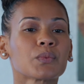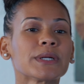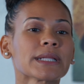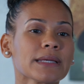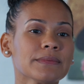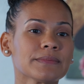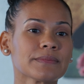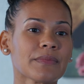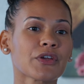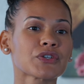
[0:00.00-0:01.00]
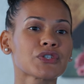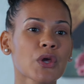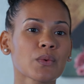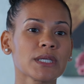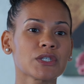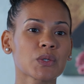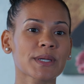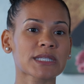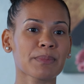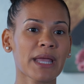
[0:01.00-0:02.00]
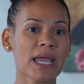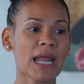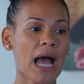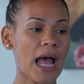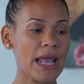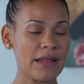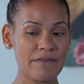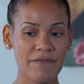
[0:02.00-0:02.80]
Really, there's no need to explain. In